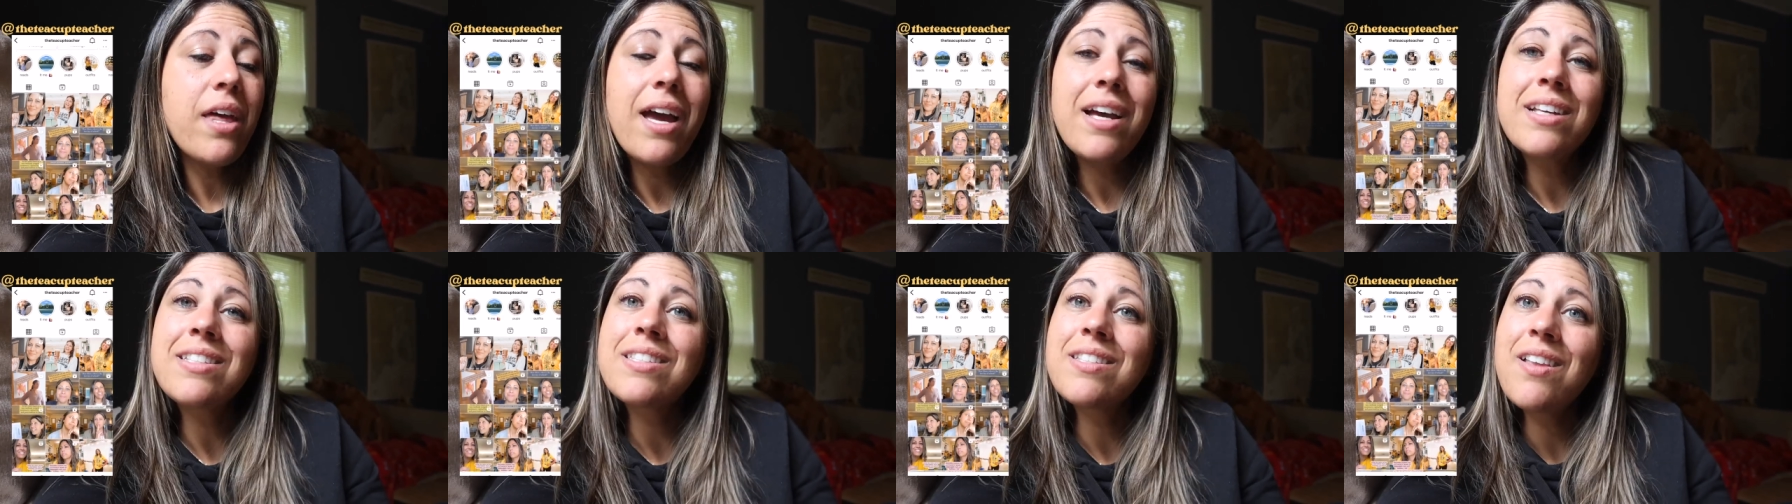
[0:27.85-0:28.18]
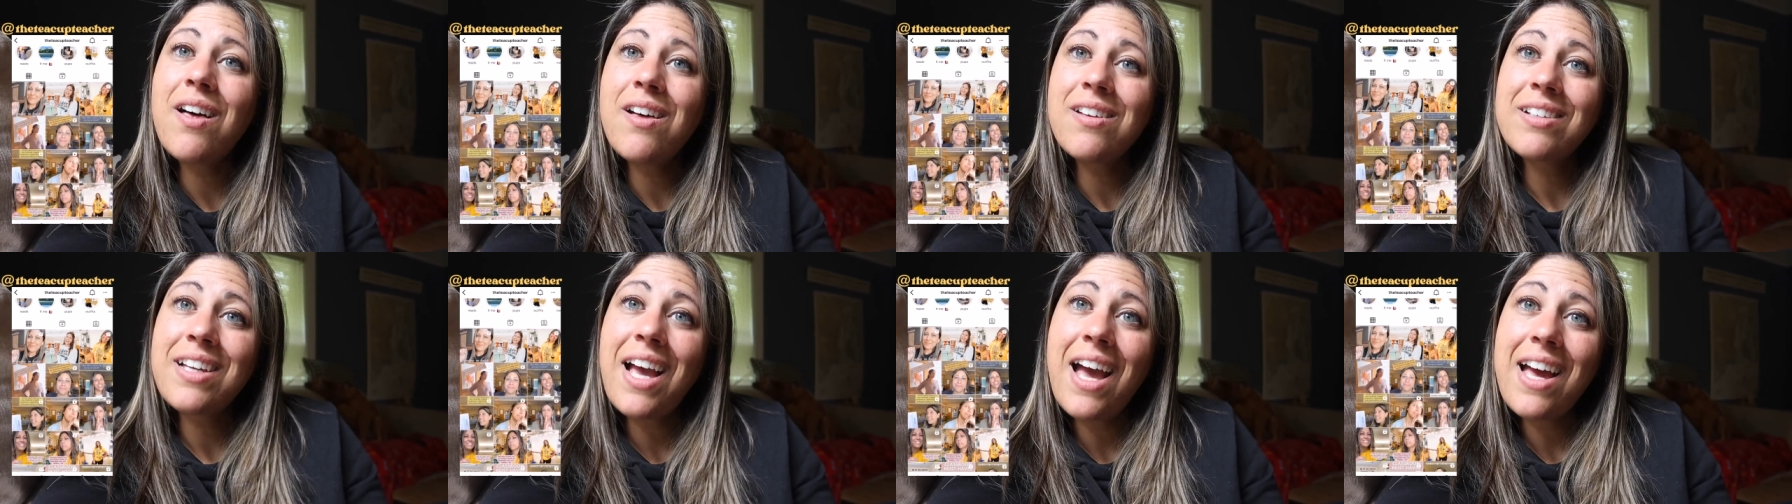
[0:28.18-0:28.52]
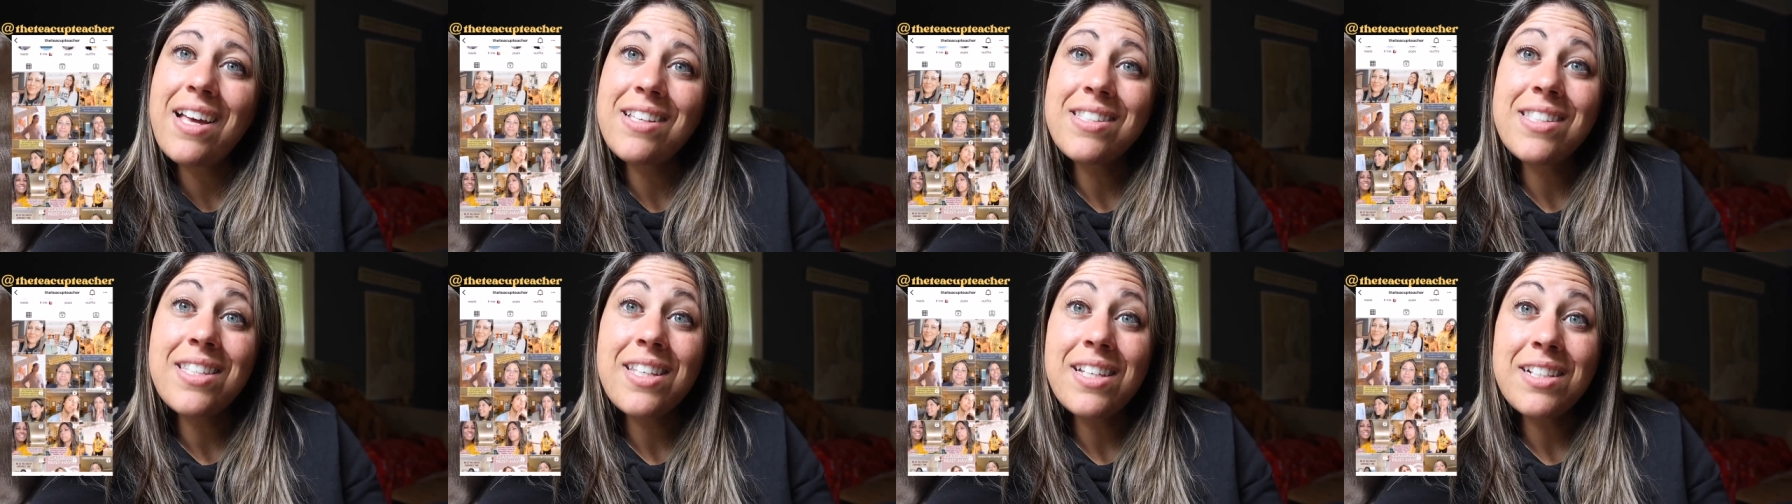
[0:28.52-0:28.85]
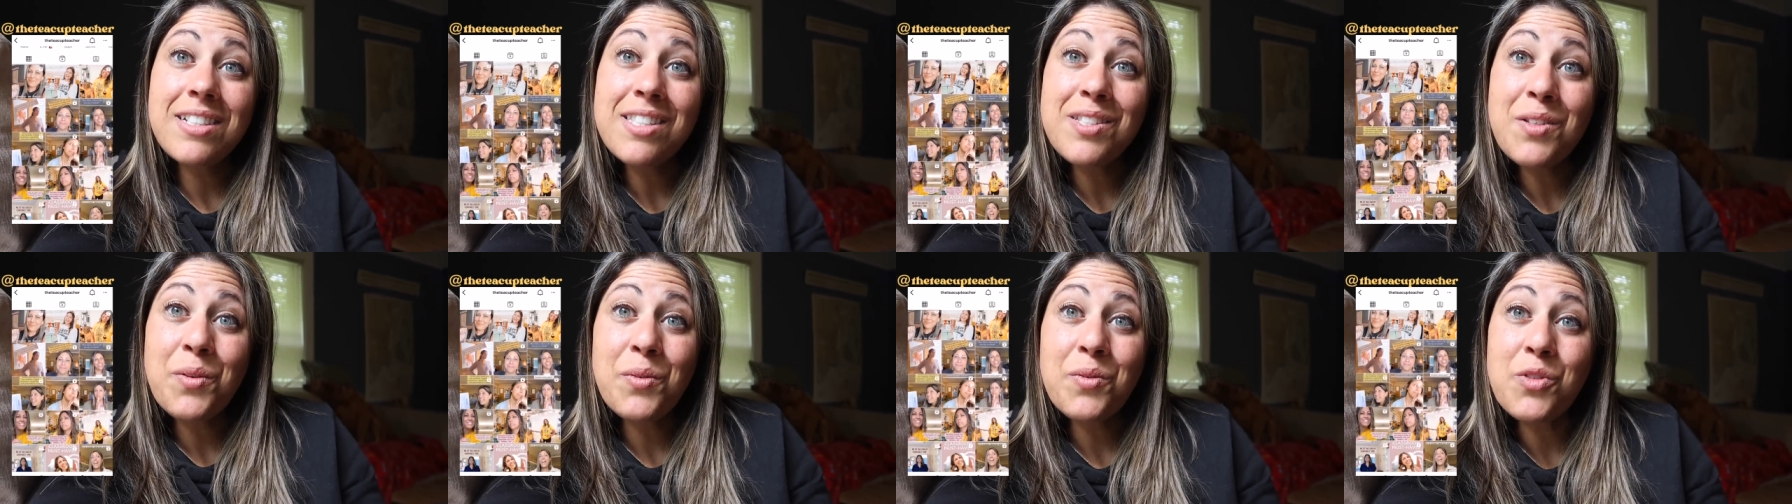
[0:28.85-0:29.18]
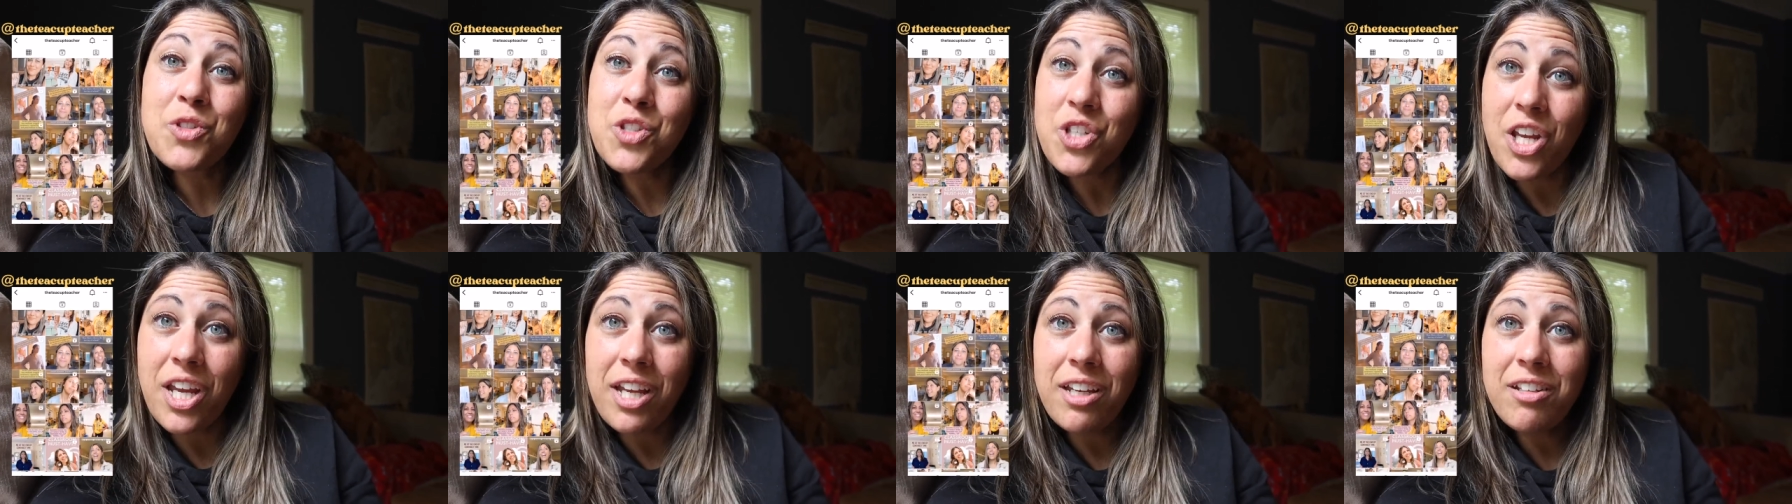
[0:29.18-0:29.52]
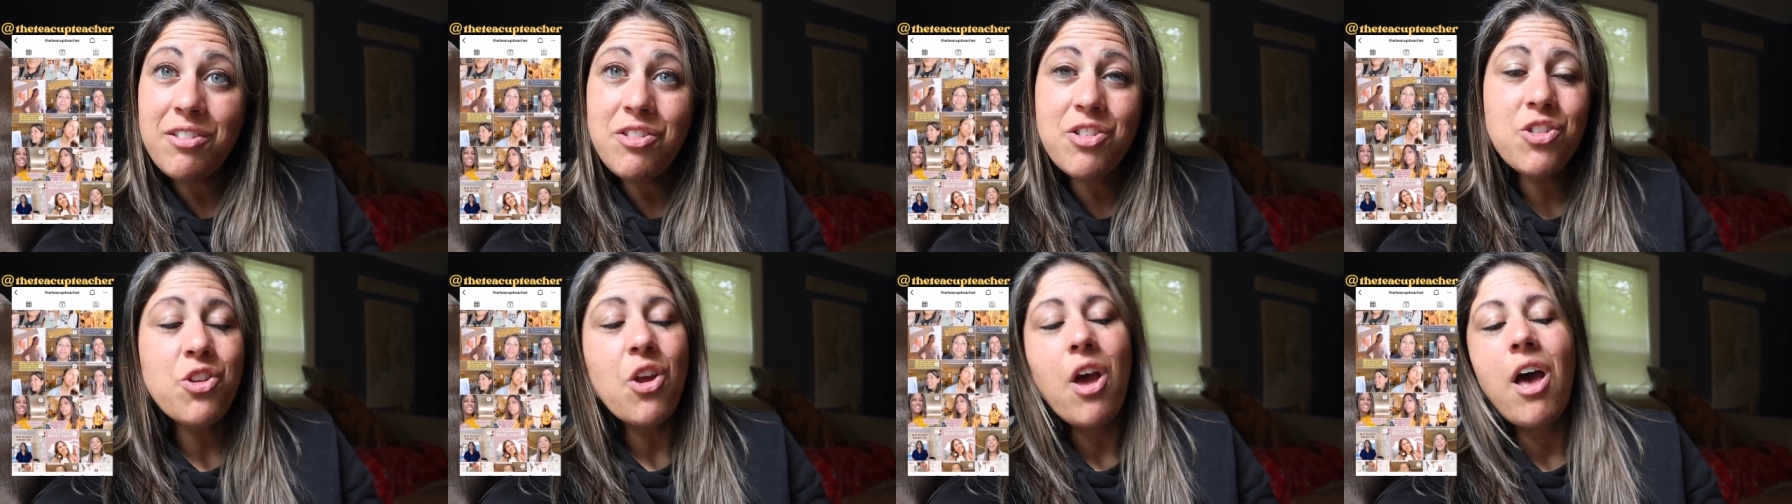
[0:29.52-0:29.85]
as long as things don't
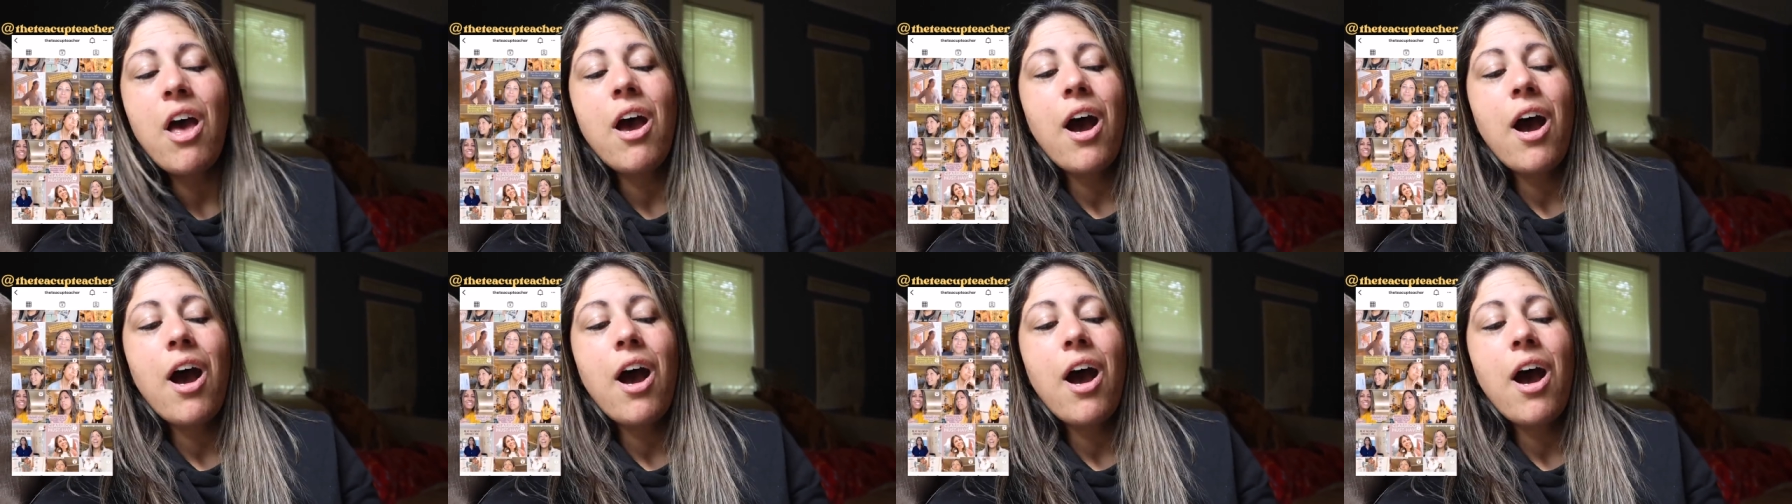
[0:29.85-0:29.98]
change.